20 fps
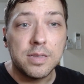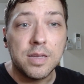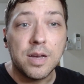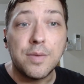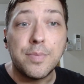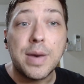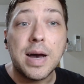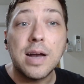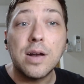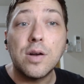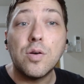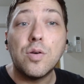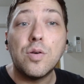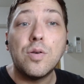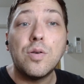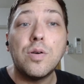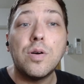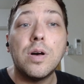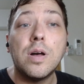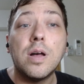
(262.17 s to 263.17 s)

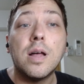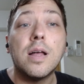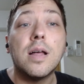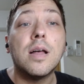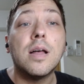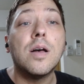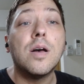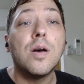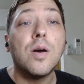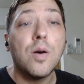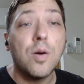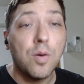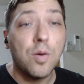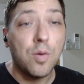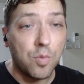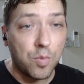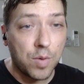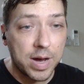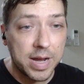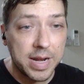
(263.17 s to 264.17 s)
Tamago
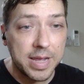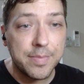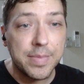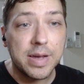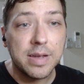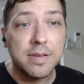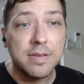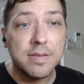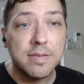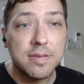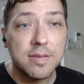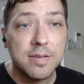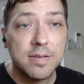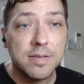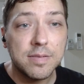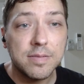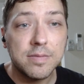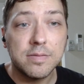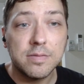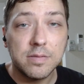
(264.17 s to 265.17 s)
warimas.
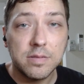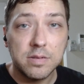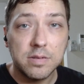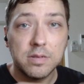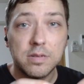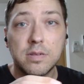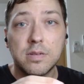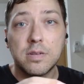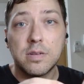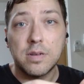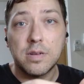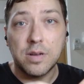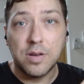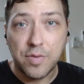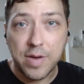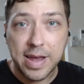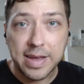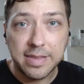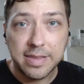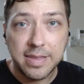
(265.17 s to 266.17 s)

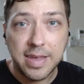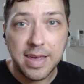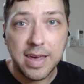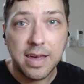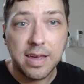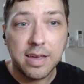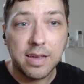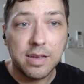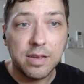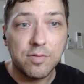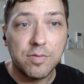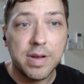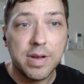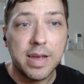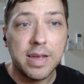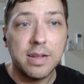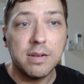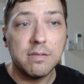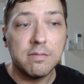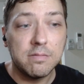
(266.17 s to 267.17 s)
Crack the egg,
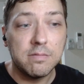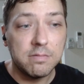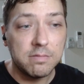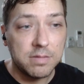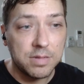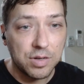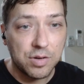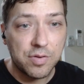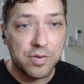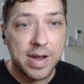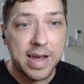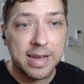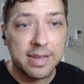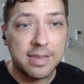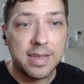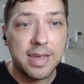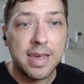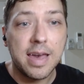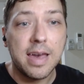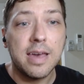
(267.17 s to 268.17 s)
right? to
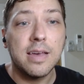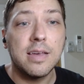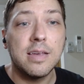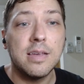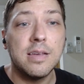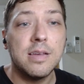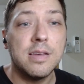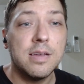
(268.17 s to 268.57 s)
crack the egg.